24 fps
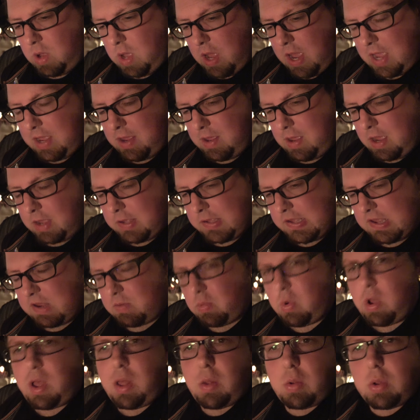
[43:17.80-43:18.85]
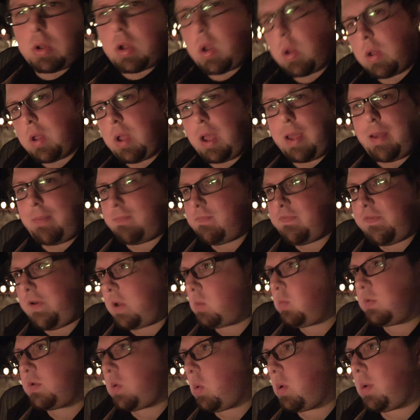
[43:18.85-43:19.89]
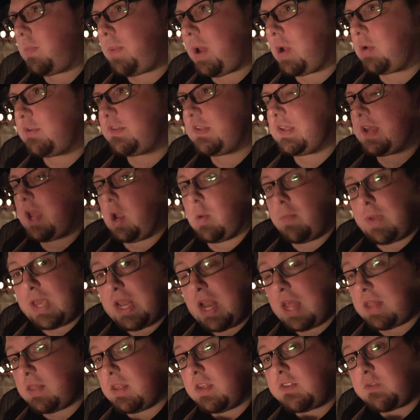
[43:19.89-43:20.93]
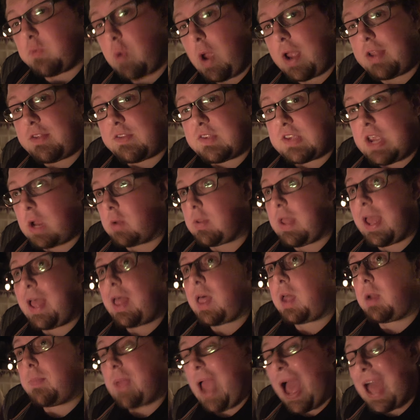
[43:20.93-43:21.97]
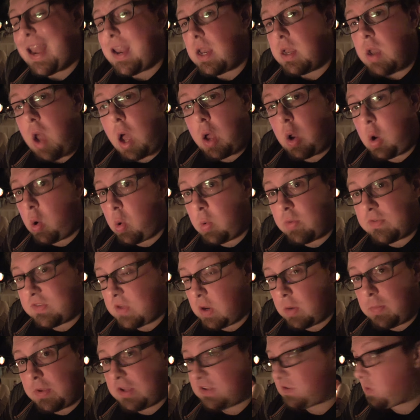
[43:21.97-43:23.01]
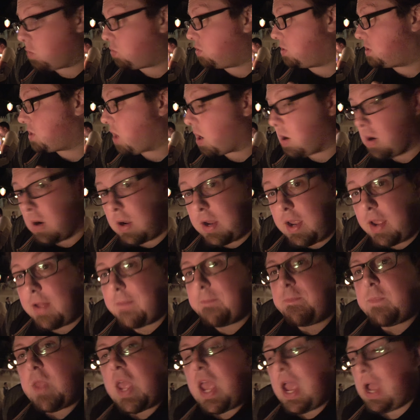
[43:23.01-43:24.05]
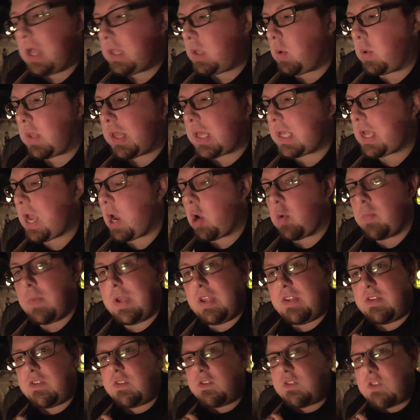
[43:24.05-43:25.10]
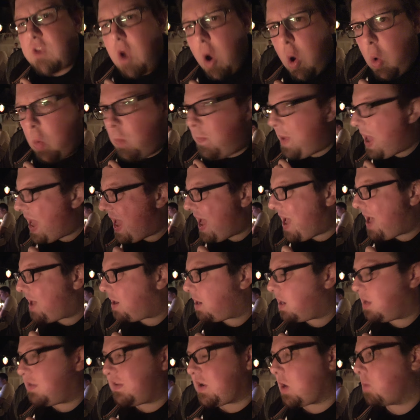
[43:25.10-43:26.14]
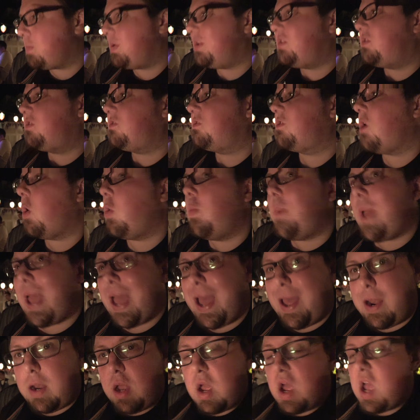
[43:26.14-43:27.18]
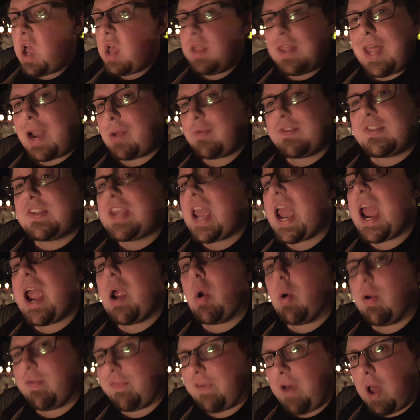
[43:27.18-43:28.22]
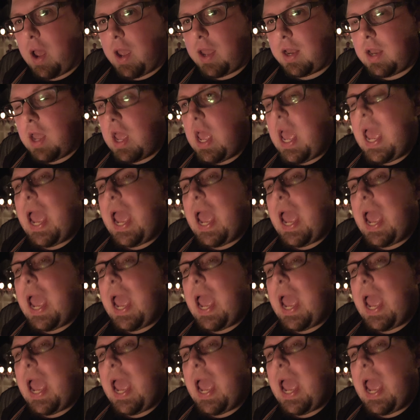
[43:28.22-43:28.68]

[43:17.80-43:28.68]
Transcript: I said, well, we'll go. I'm fine with going to Pirates of the Caribbean. And this ride scared the hell out of me. I did not know it was going to be so dark. Yeah. And so it scared me so bad. It scared me so bad that I was terrified.